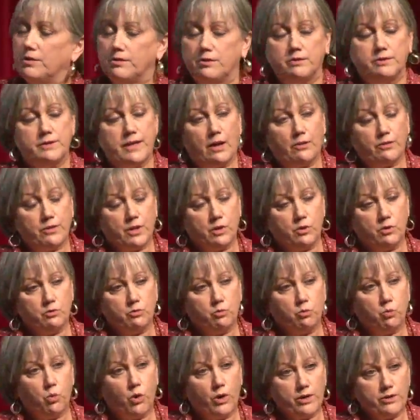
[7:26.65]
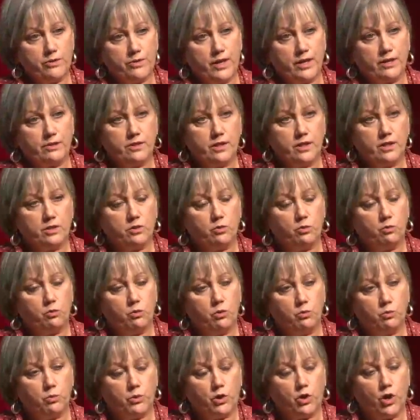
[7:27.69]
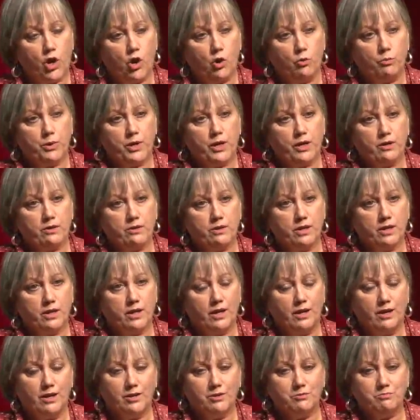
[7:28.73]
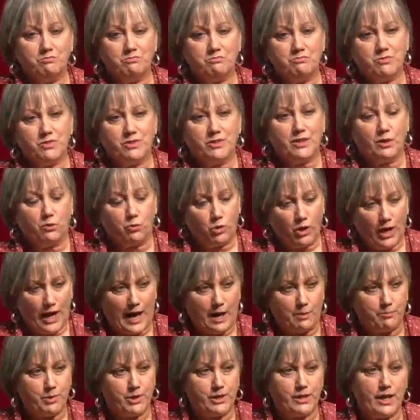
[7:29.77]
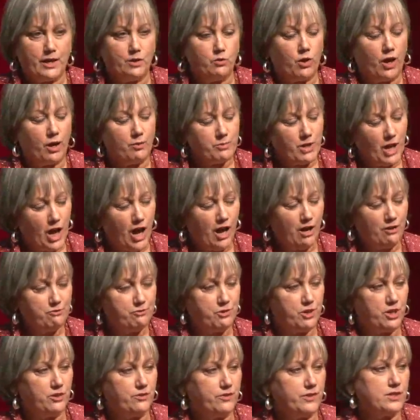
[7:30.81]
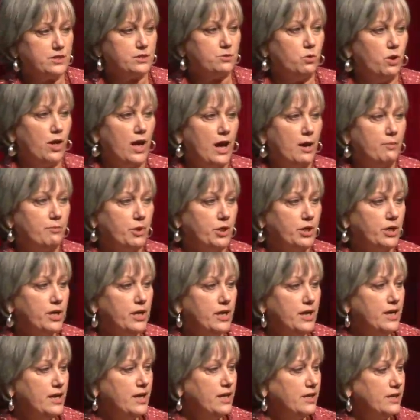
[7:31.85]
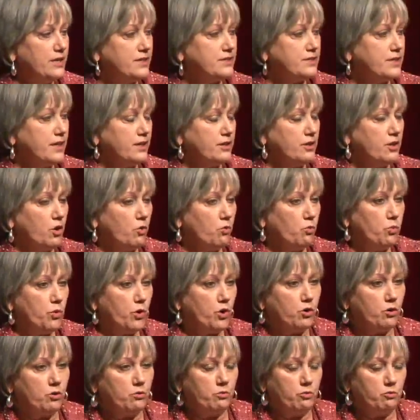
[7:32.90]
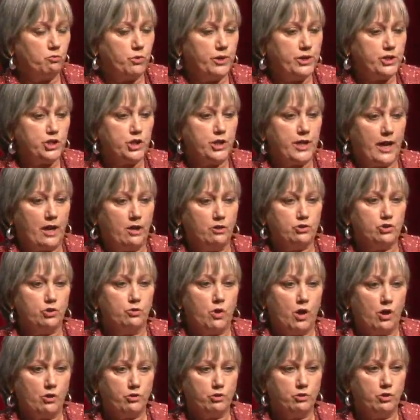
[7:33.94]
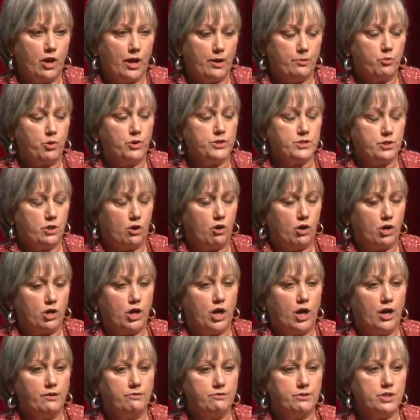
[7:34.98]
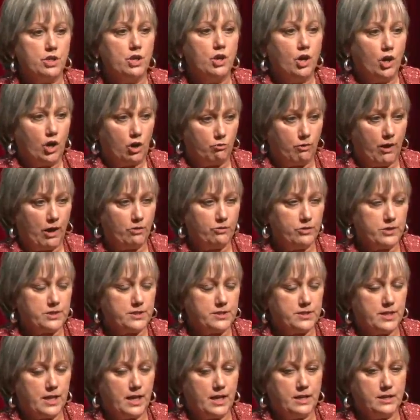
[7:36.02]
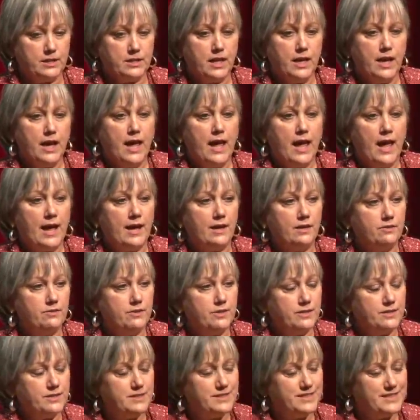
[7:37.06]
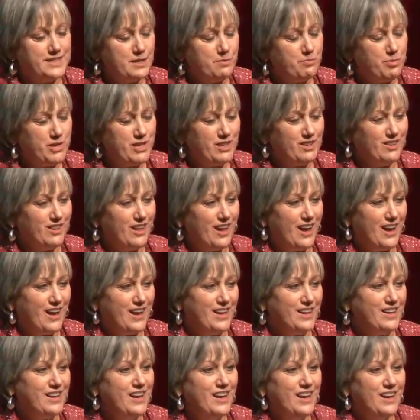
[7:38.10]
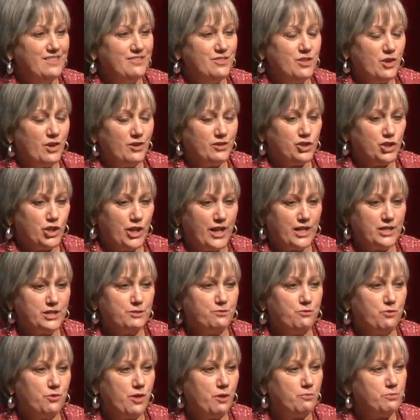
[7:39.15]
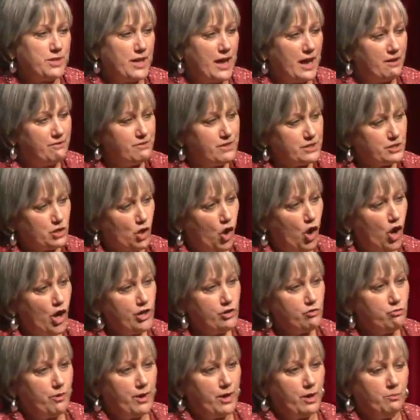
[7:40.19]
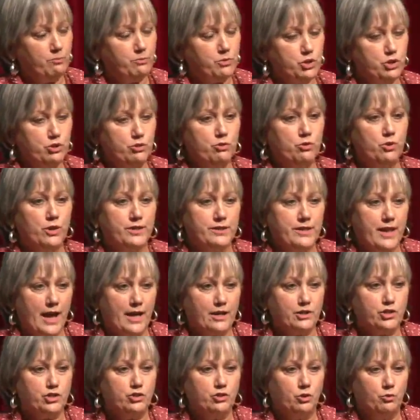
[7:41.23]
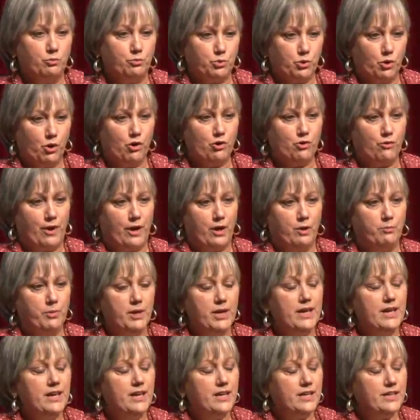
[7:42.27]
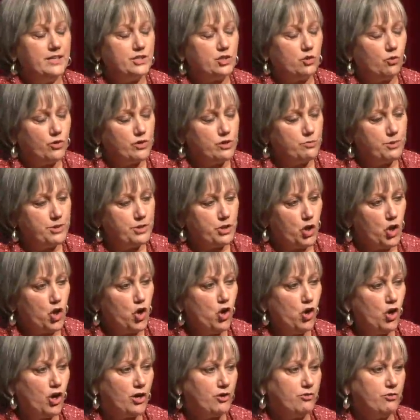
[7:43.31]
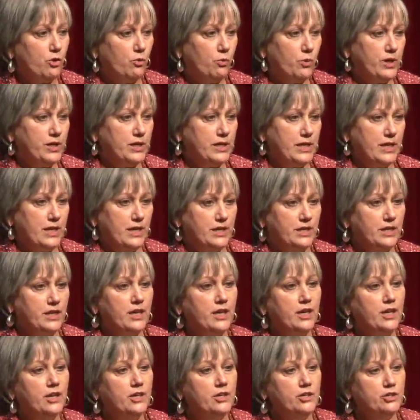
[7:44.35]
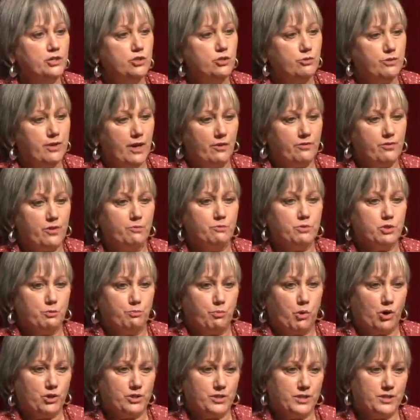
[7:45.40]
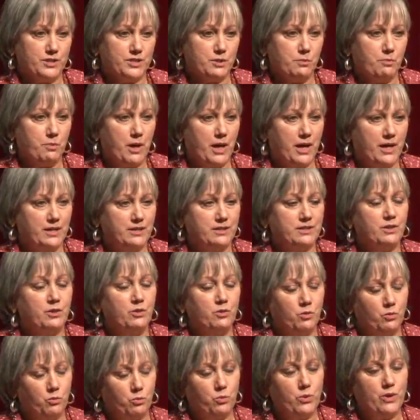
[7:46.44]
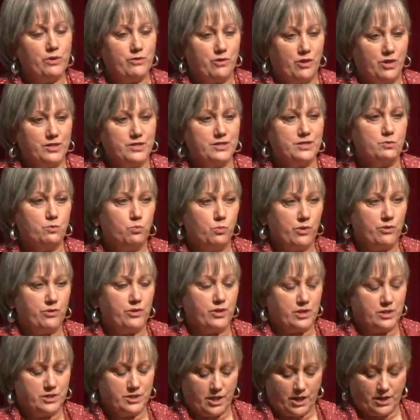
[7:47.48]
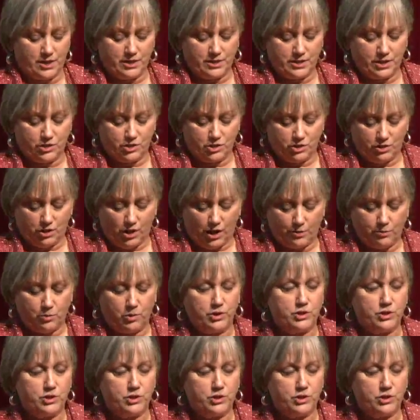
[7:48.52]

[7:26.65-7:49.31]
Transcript: Now, the one thing that we're hoping um, that will happen, and I'm confident this will happen, is that we're reaching out to other libraries and archives around the state, and the D P L A, the chance for them to have this on-ramp to a national program is going to be the hook that we need to get them to participate with us with the Kentucky Digital Library.